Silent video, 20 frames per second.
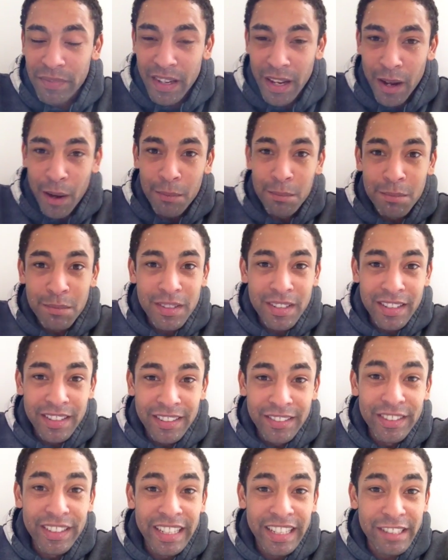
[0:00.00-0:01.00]
I'm
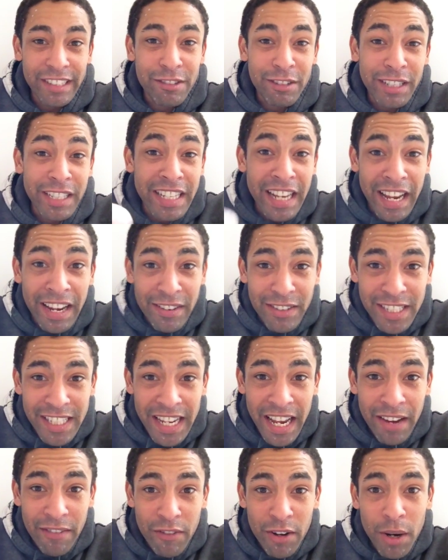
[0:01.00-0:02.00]
literally
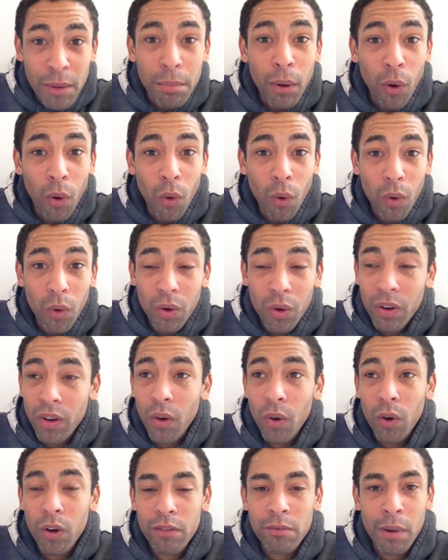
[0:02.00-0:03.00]
saving up all
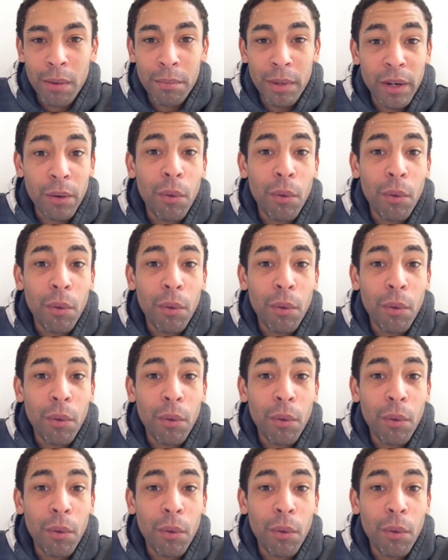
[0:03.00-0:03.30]
of my money.